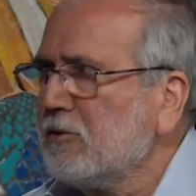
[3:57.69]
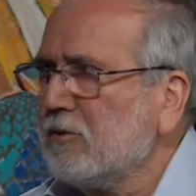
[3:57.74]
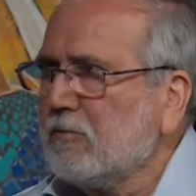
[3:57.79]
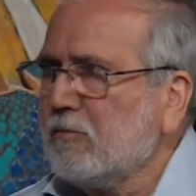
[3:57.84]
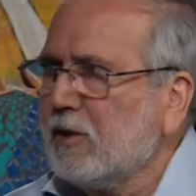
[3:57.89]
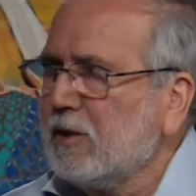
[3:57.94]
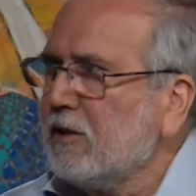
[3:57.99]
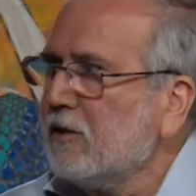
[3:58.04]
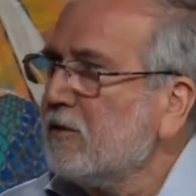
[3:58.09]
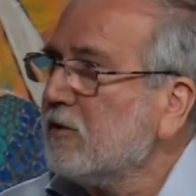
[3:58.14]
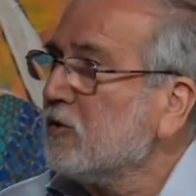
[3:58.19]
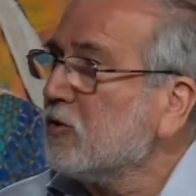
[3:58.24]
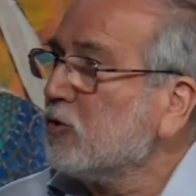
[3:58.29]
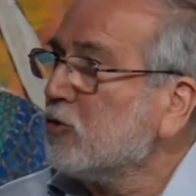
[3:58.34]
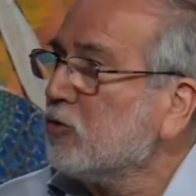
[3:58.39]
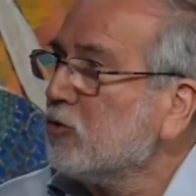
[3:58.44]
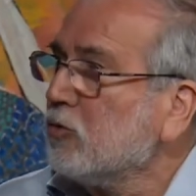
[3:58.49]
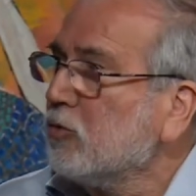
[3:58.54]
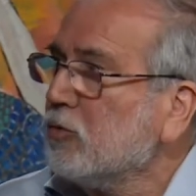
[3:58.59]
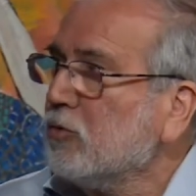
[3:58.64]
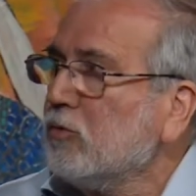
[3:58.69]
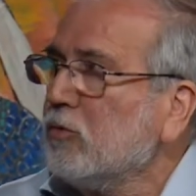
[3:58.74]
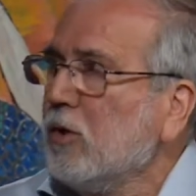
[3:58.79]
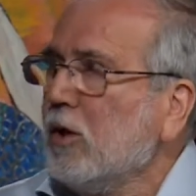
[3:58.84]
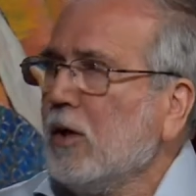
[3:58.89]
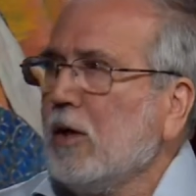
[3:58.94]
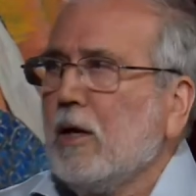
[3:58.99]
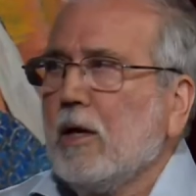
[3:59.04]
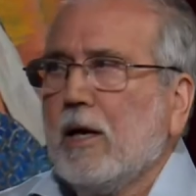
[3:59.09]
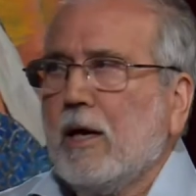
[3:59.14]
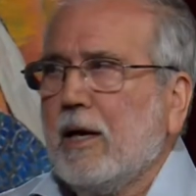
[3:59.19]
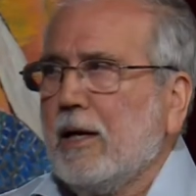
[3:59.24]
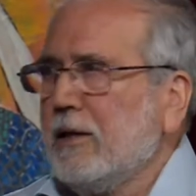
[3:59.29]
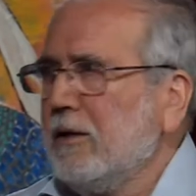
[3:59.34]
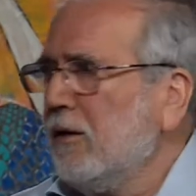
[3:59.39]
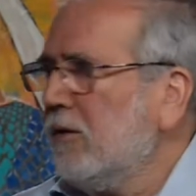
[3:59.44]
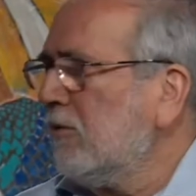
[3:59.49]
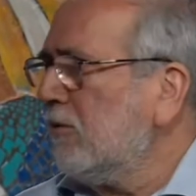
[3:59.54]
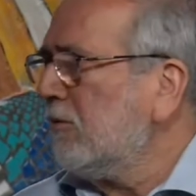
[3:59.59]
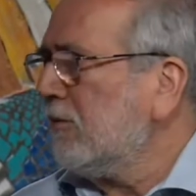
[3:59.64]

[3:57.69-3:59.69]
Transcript: or whether it's true. I know